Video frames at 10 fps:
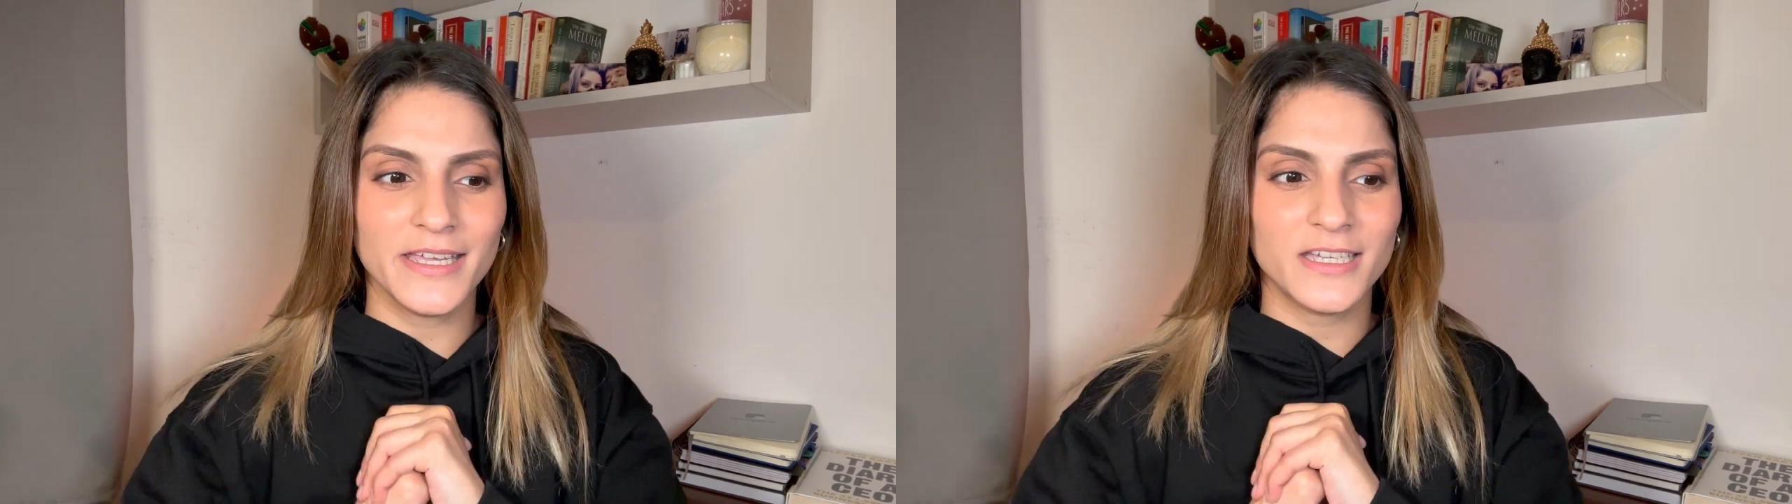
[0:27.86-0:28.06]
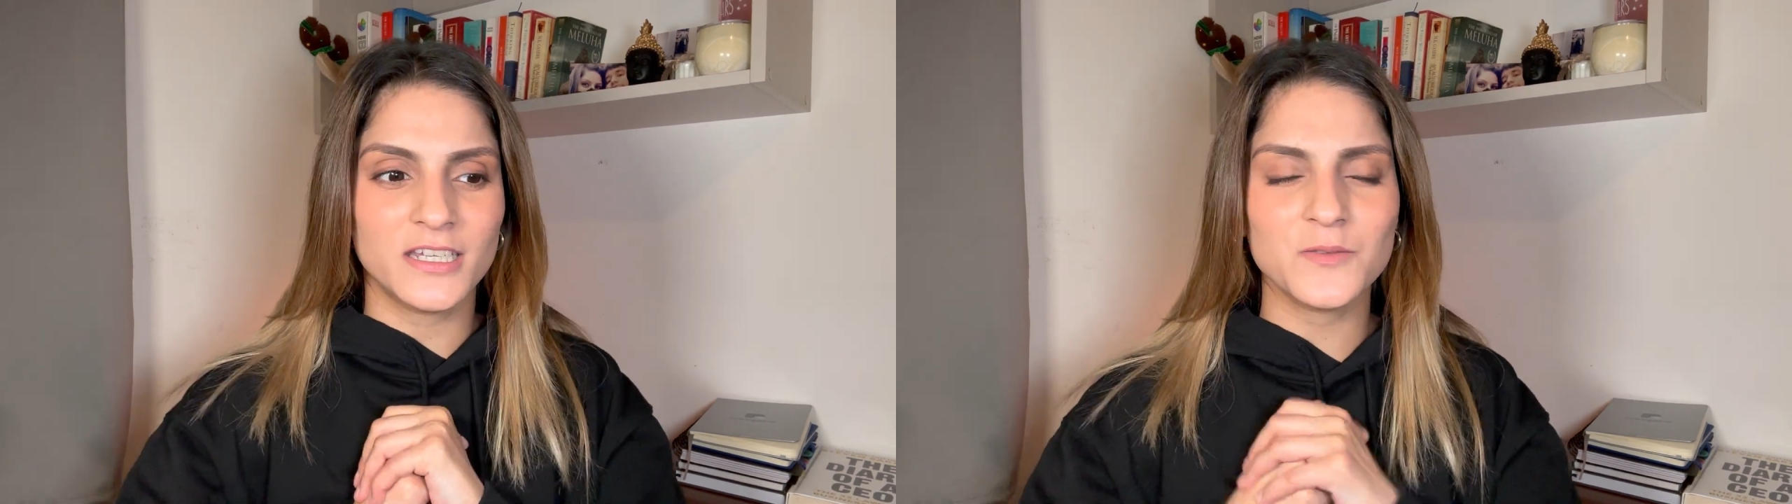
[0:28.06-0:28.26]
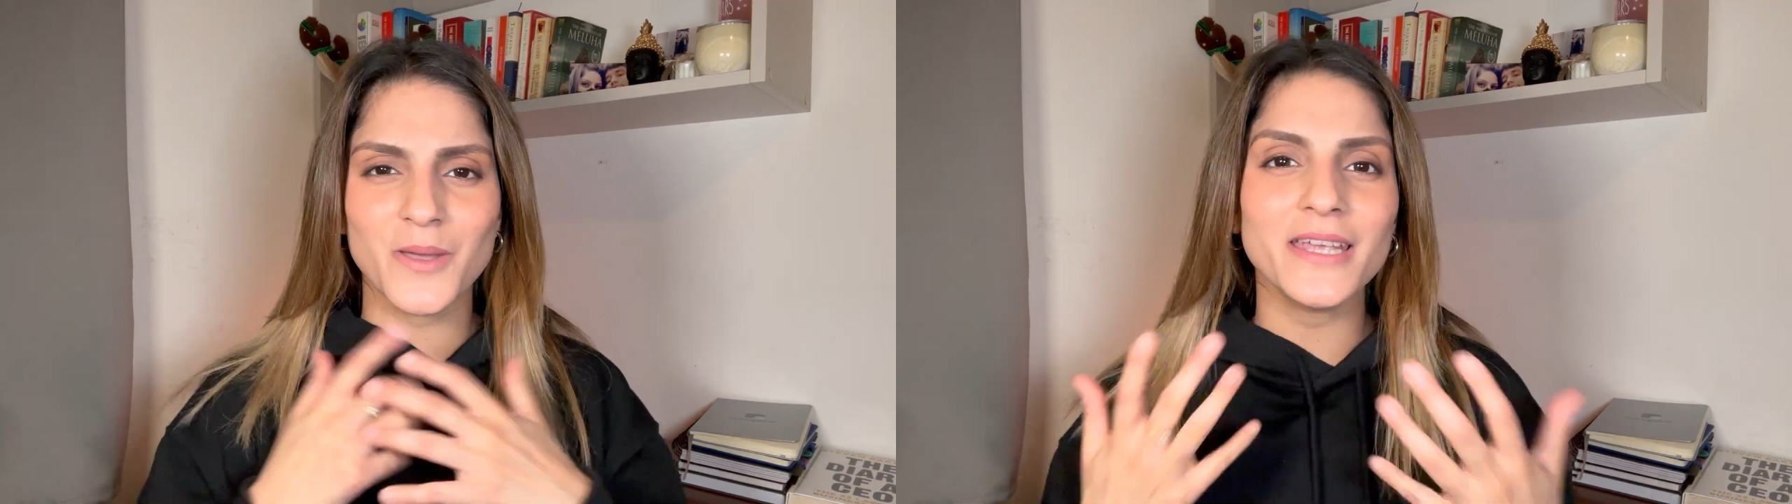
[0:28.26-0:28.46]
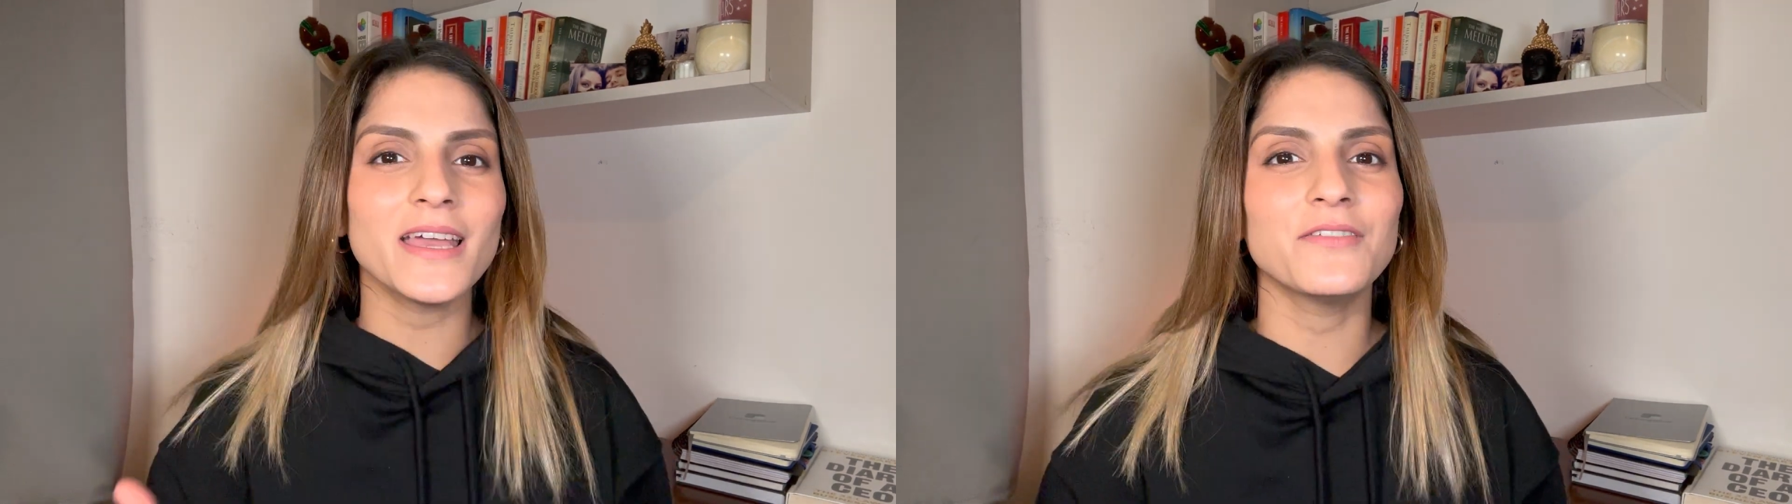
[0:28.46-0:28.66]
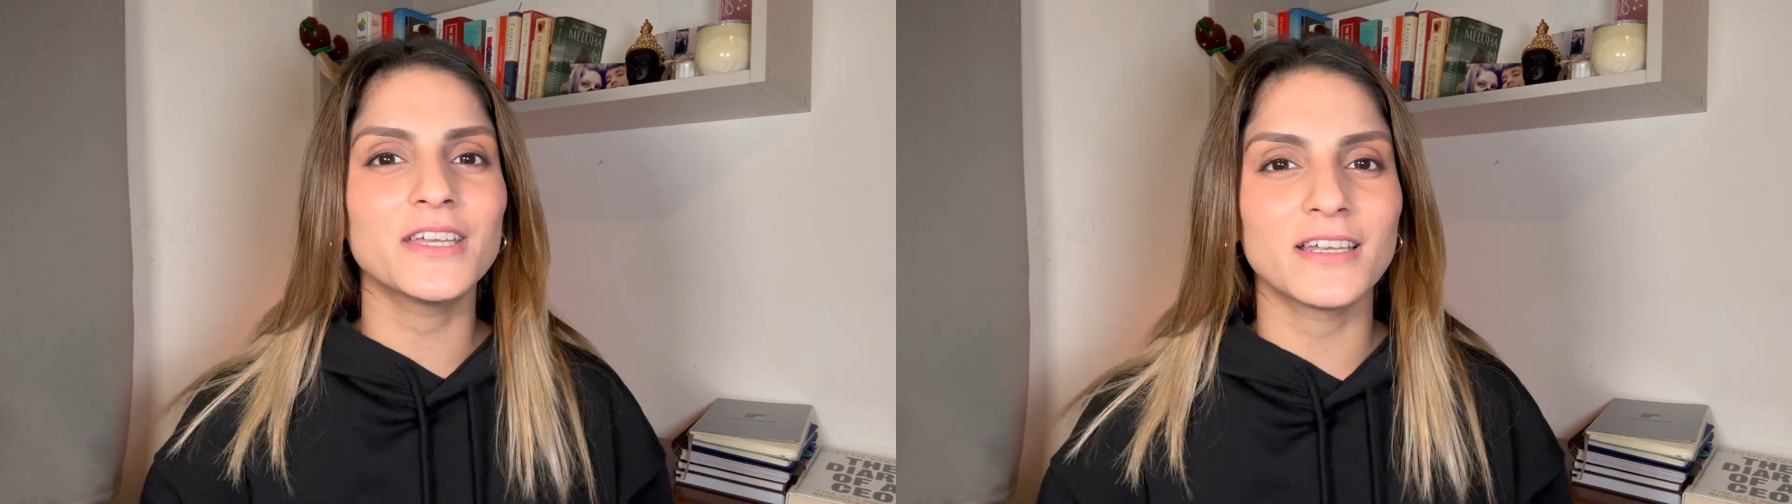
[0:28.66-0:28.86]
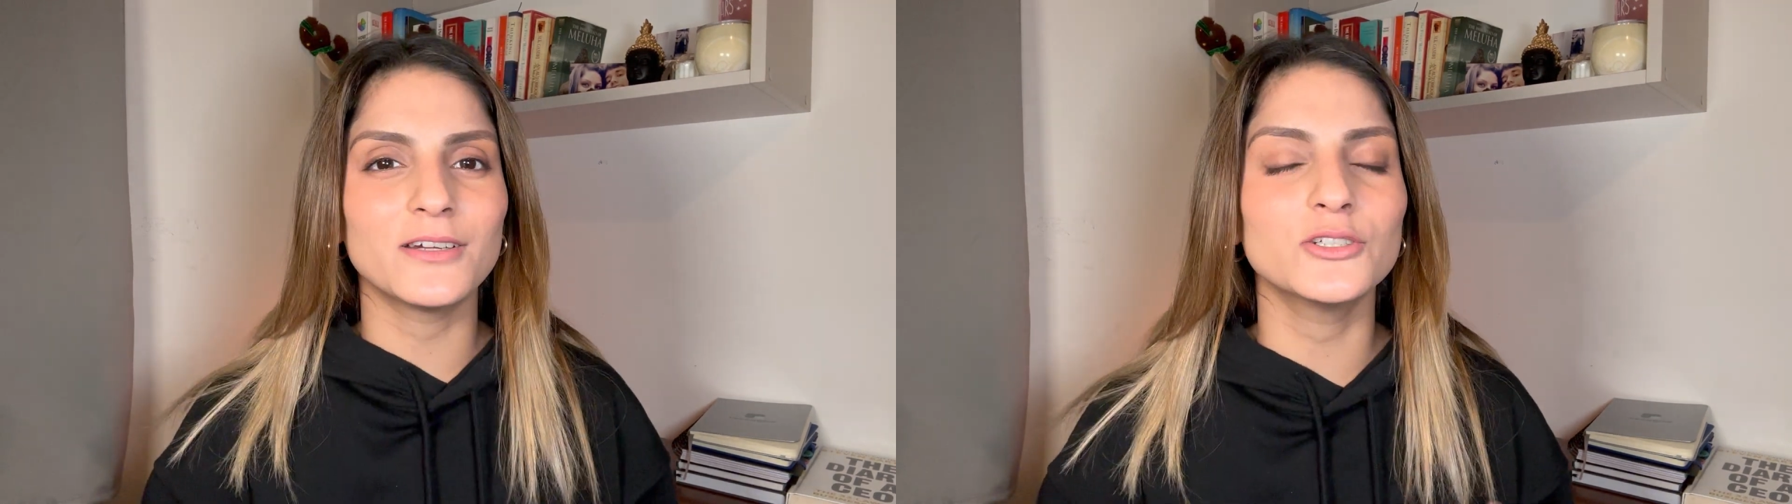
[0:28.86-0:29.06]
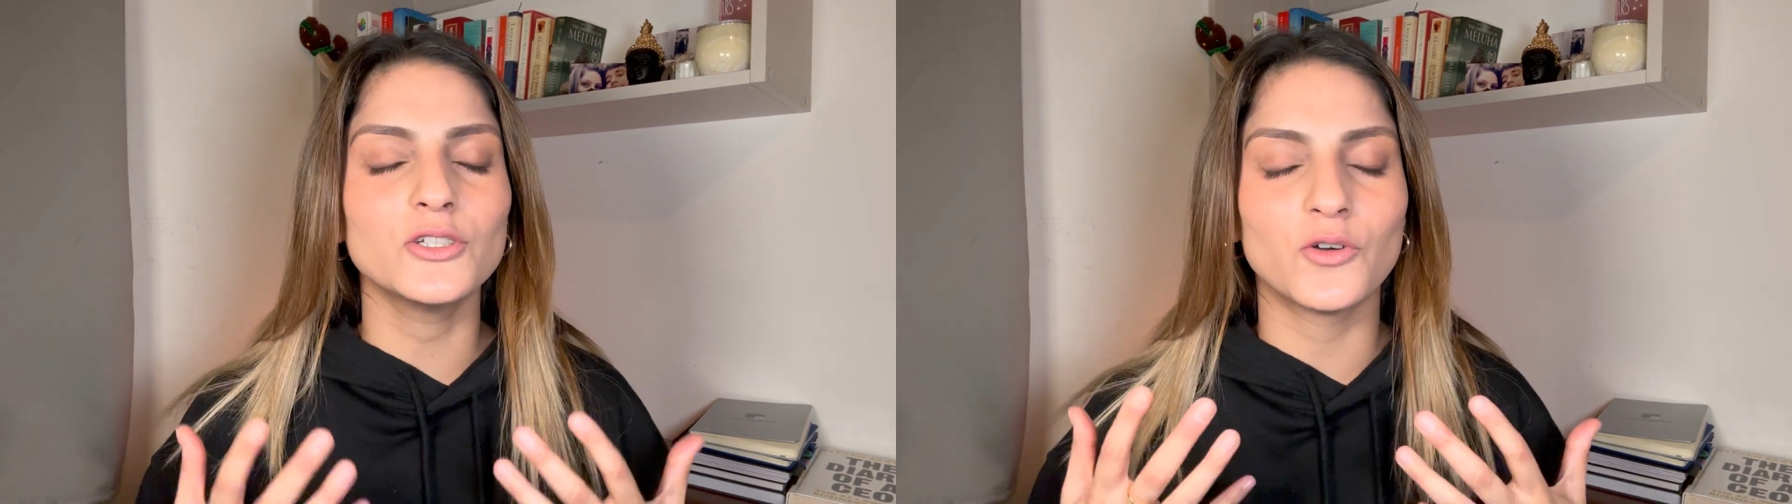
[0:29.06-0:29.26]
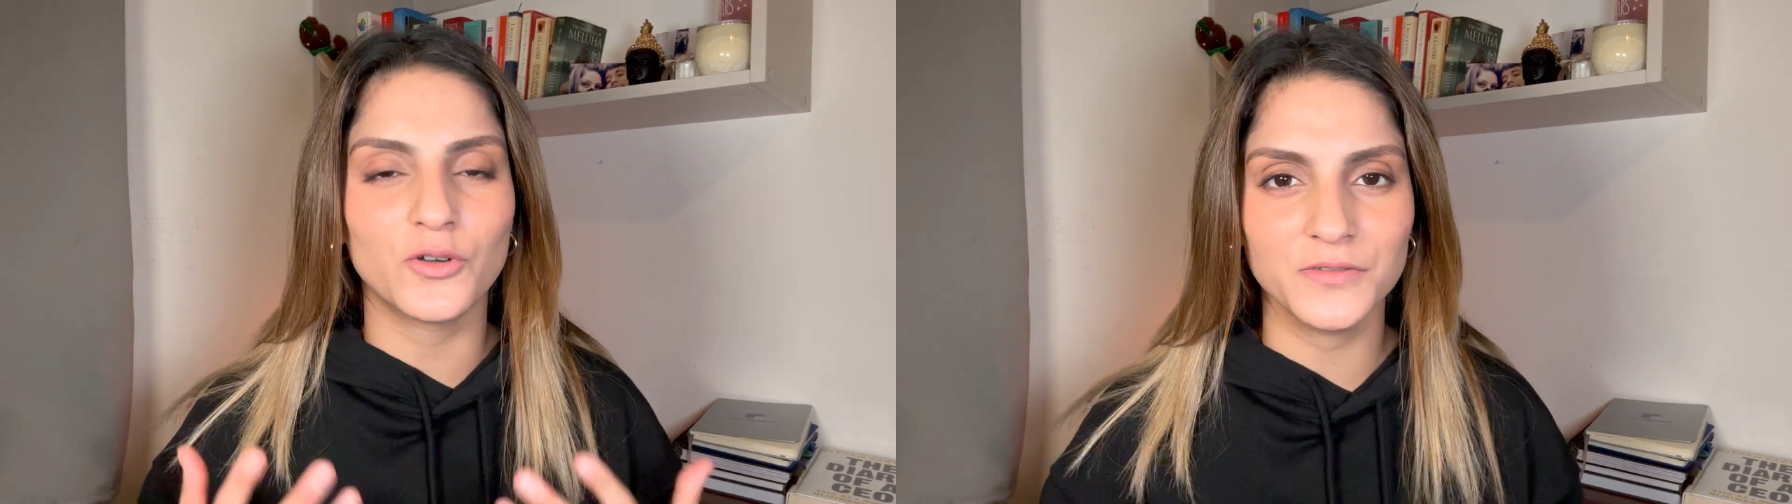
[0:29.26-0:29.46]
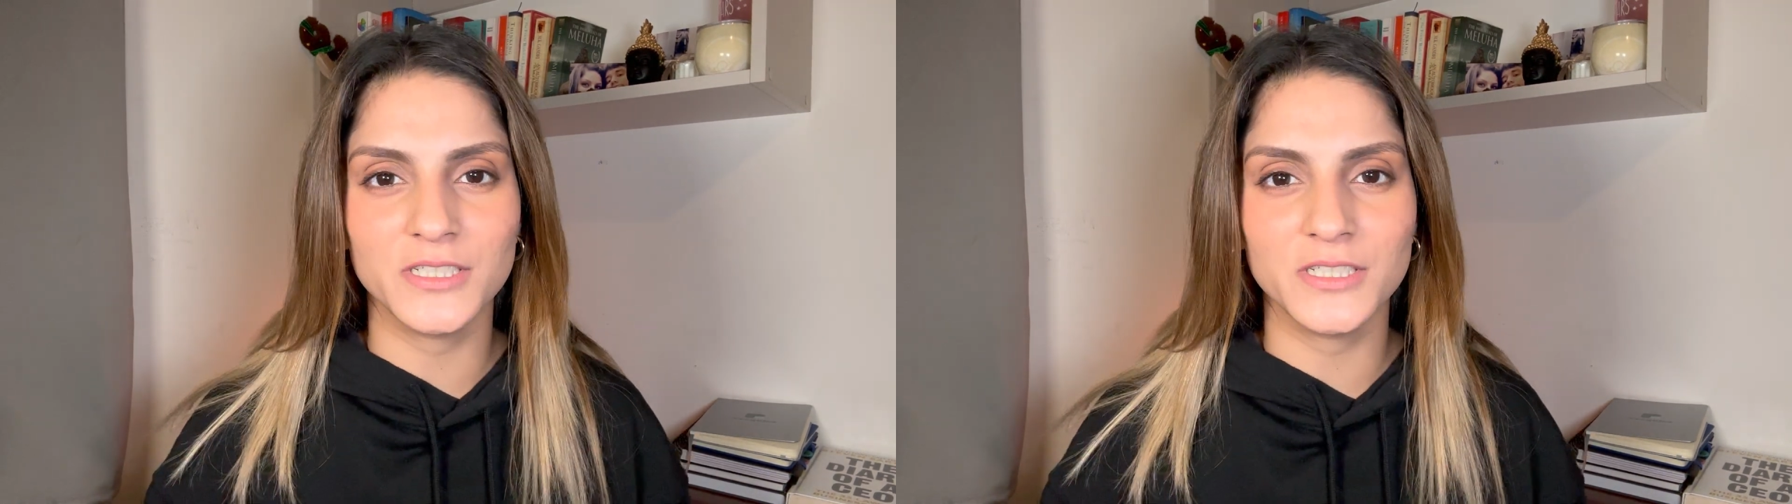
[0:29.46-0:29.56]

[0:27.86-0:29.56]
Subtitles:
Despite having cleared a lot of